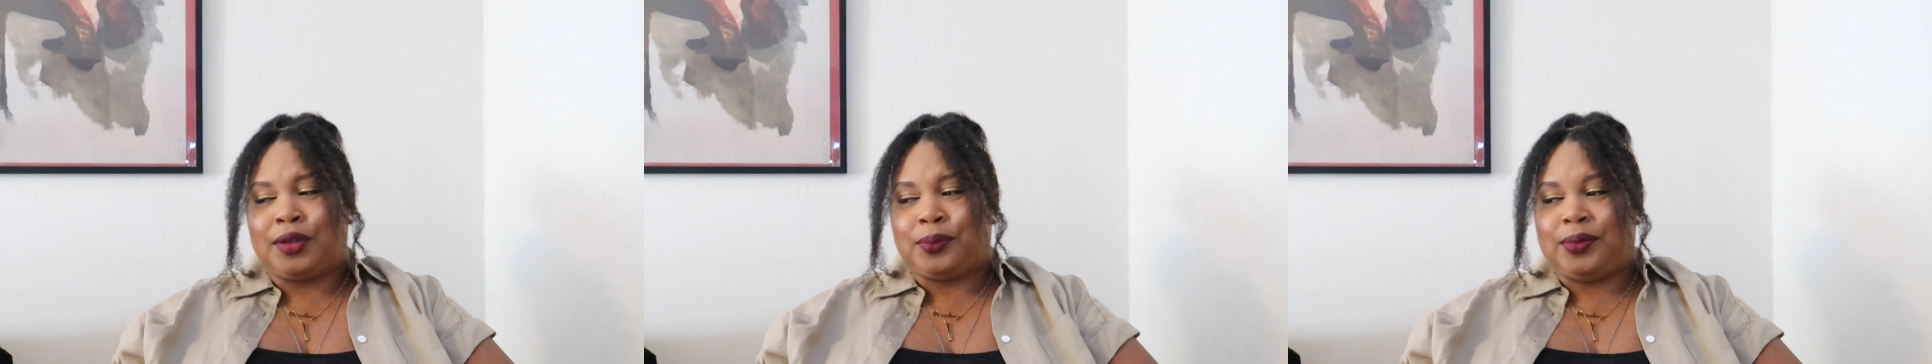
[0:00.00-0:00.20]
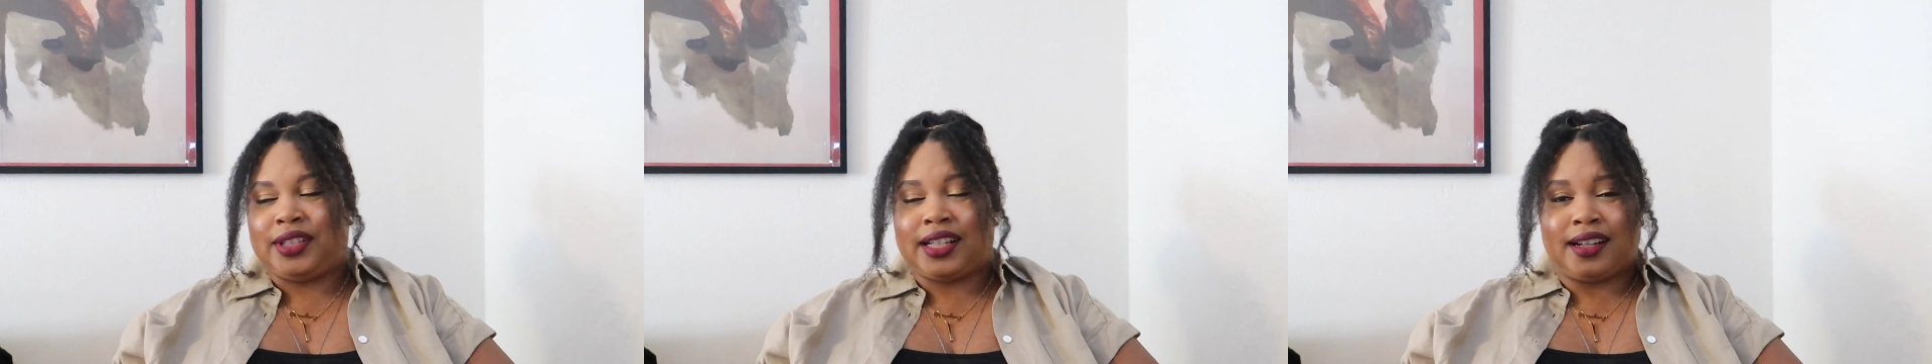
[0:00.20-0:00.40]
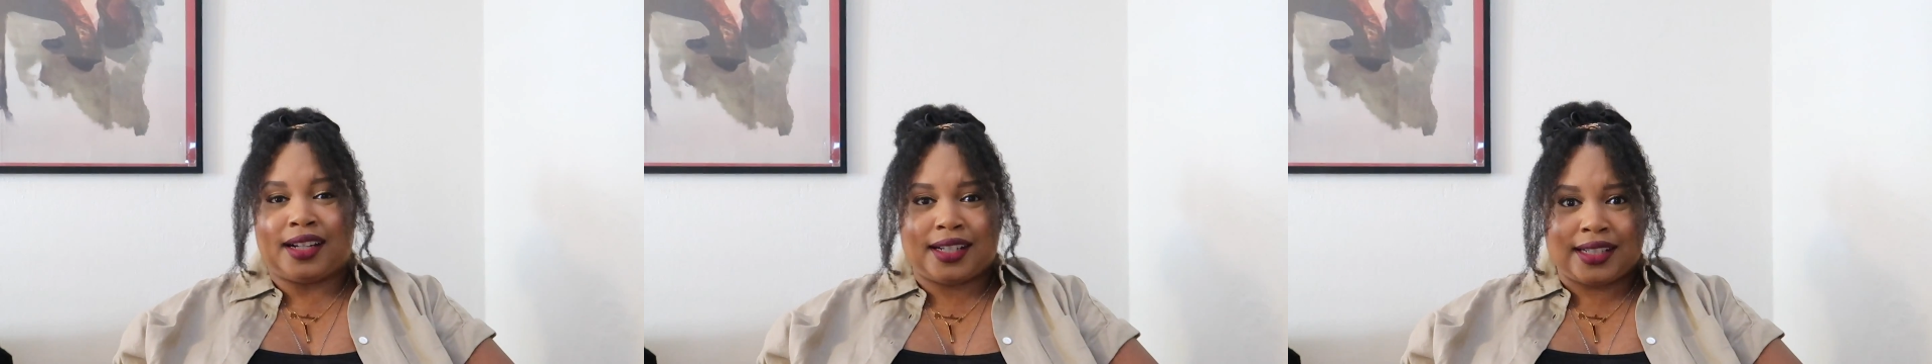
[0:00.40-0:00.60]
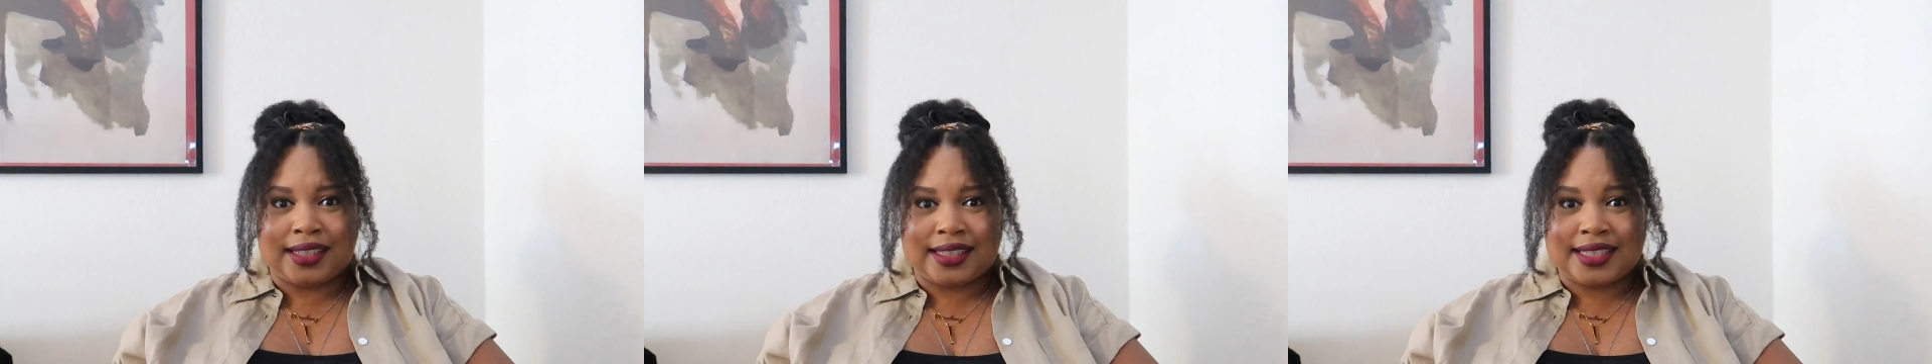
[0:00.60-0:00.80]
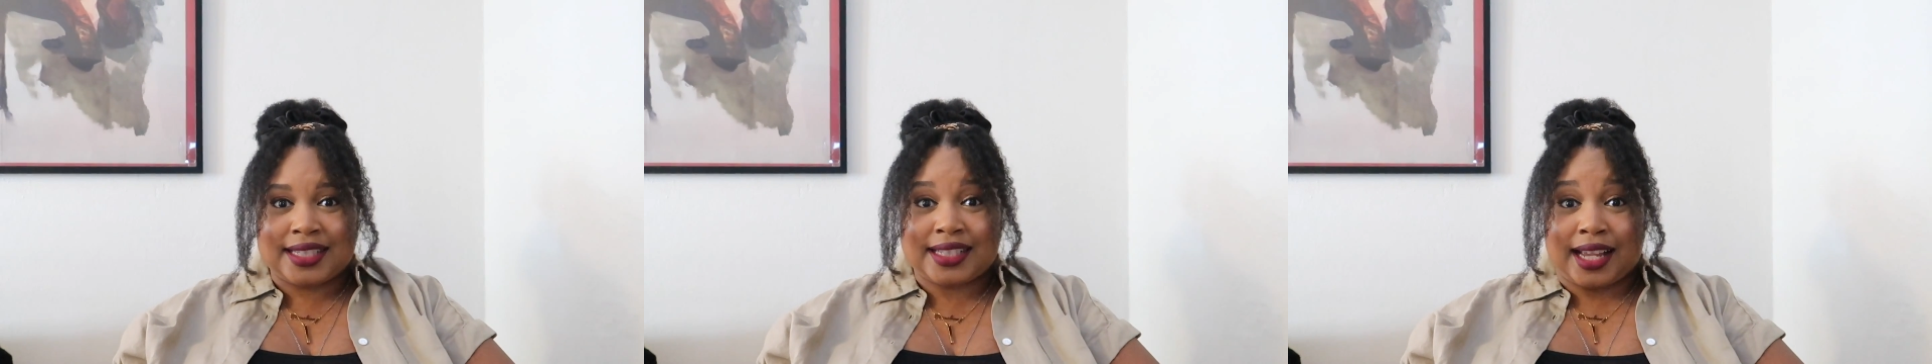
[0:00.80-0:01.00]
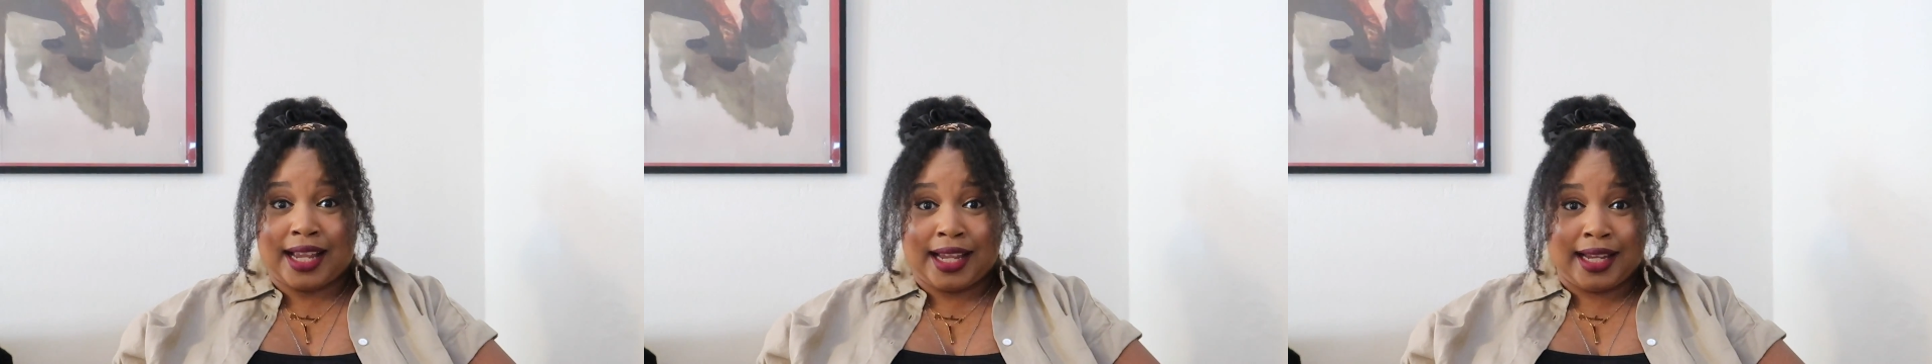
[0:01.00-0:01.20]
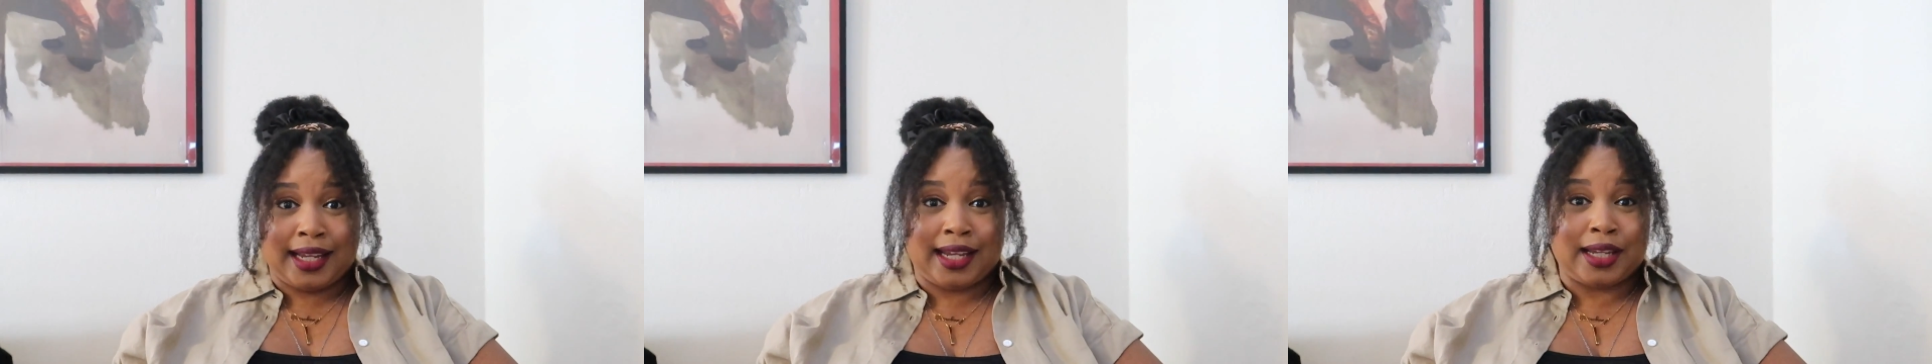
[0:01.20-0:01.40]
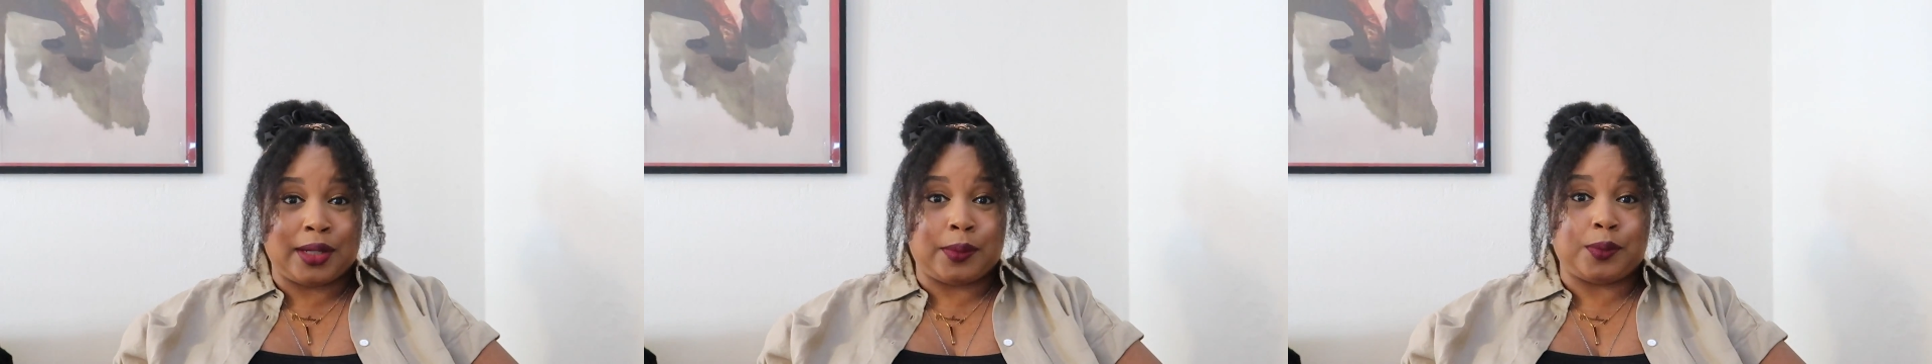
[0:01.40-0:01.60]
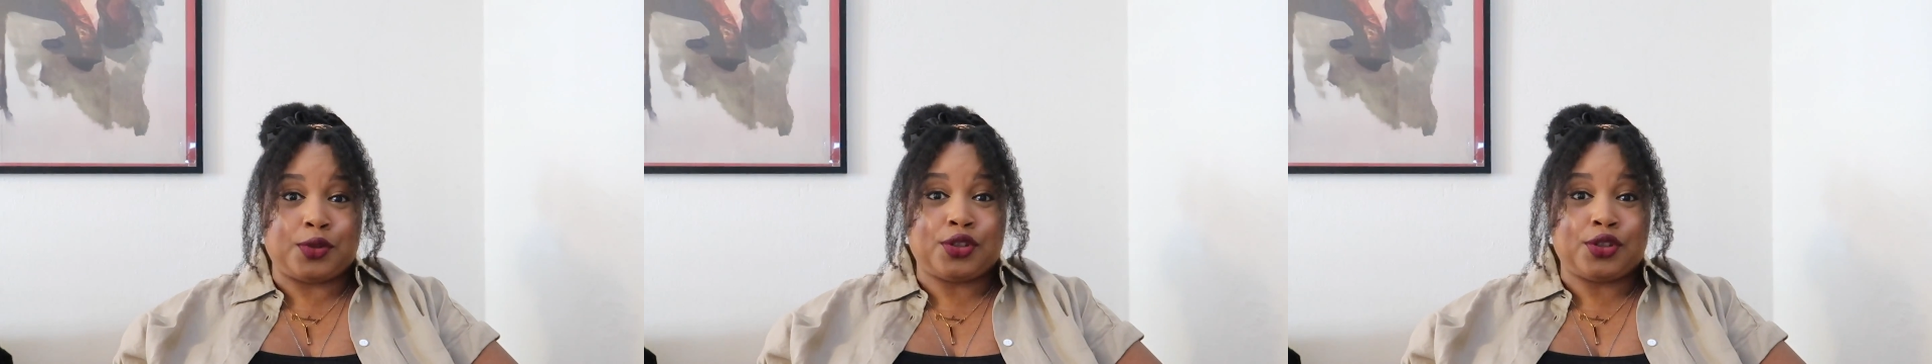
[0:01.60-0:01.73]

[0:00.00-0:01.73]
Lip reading: because I am